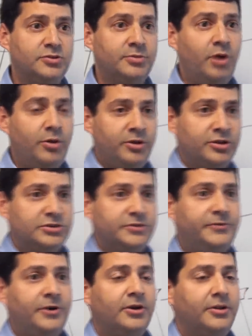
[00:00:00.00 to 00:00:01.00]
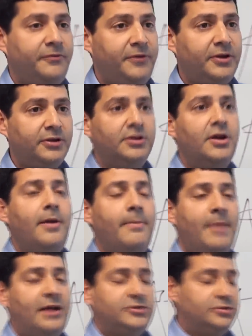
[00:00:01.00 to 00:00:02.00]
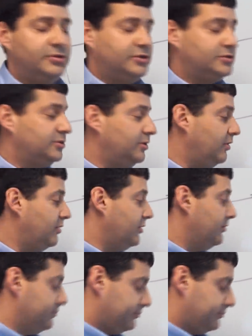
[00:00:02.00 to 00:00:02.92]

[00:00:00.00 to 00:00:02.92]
Remote units are far in the field, master units are local.